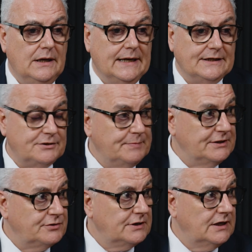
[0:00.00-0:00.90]
get to speak
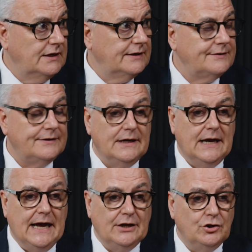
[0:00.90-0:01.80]
to a client,
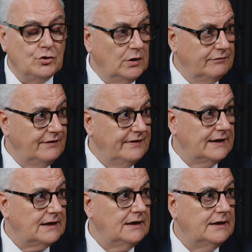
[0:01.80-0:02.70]
how you qualify
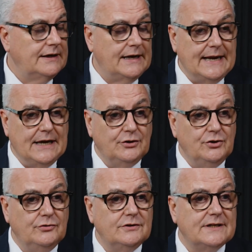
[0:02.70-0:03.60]
that client, and how
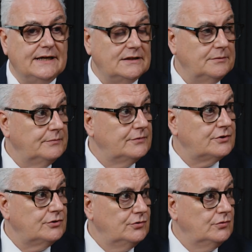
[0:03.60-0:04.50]
you take them
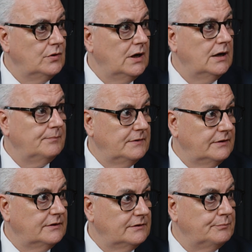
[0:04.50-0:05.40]
to
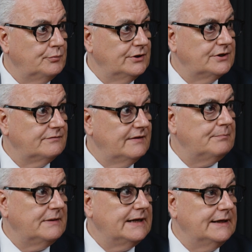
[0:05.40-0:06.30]
the point of
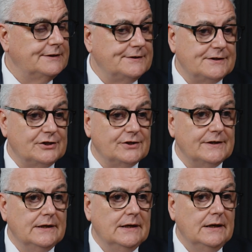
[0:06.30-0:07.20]
them making a decision.
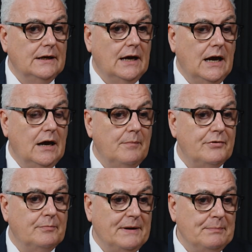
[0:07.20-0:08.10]

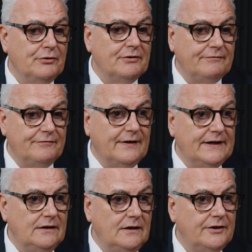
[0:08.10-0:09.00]
The people that
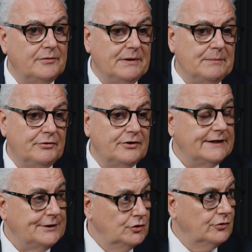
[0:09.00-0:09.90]
fail are the people that
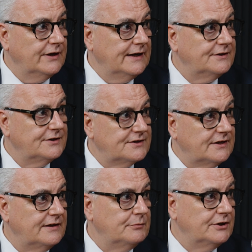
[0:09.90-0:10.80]
ignore that and
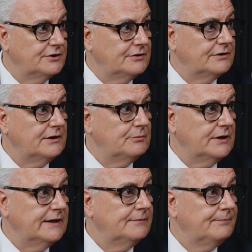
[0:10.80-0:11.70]
decide they want to do it their
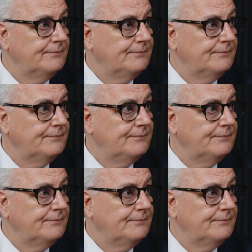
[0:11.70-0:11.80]
way.